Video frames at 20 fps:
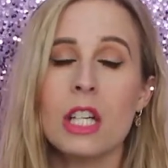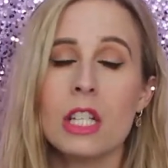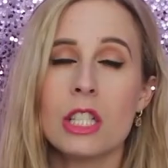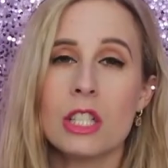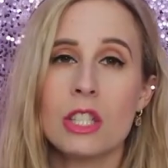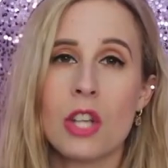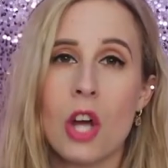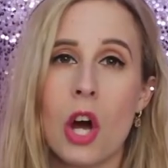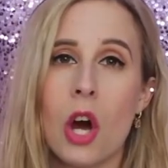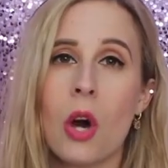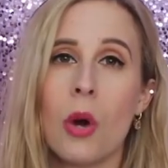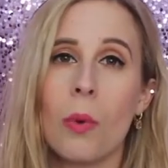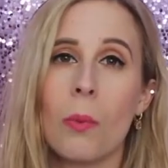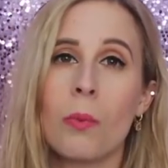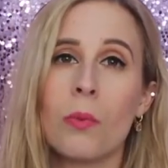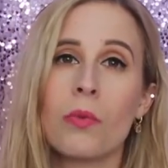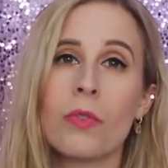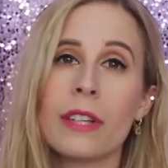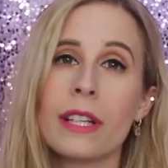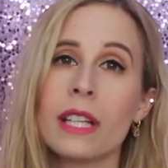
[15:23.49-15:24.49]

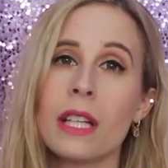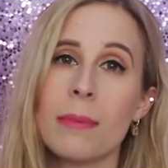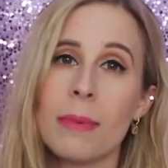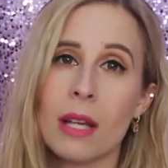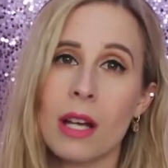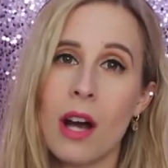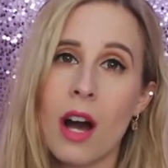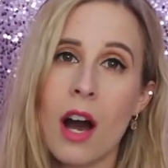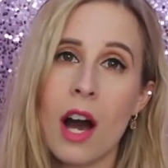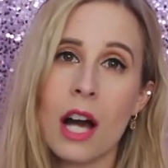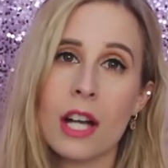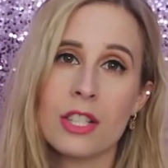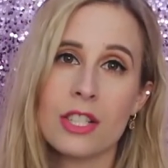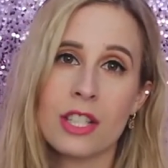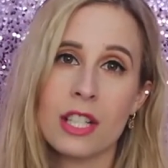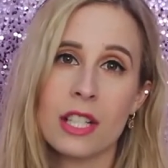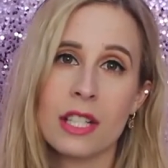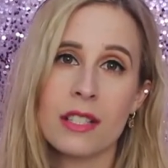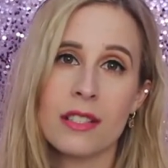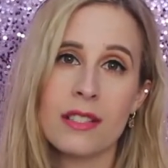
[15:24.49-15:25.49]
So really be
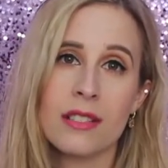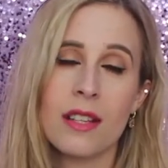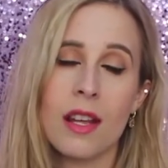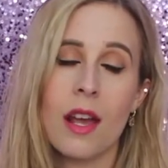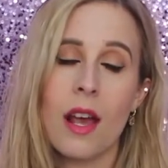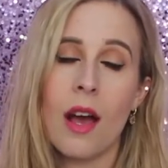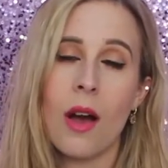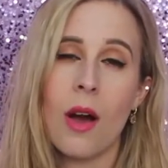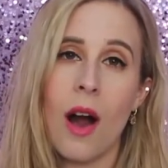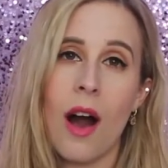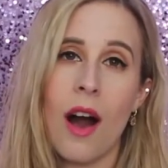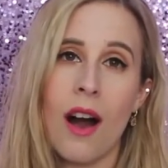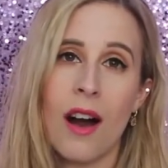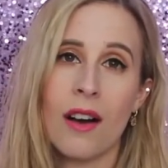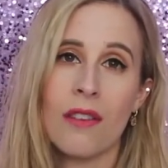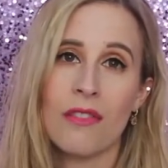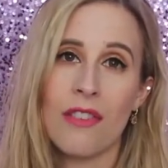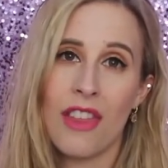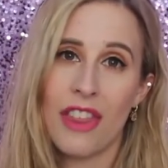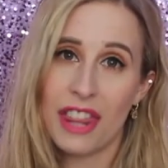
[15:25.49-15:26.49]
cautious
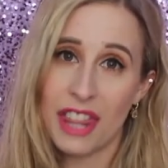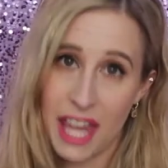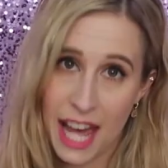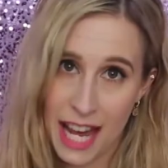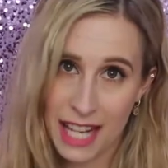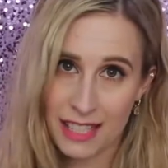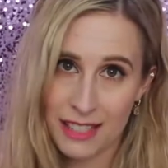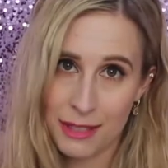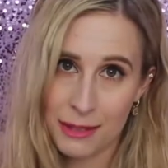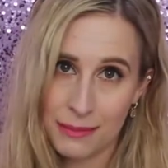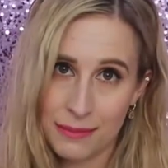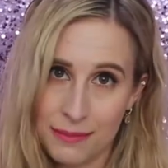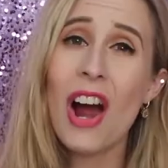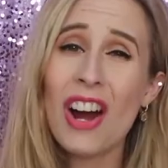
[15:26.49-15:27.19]
of that.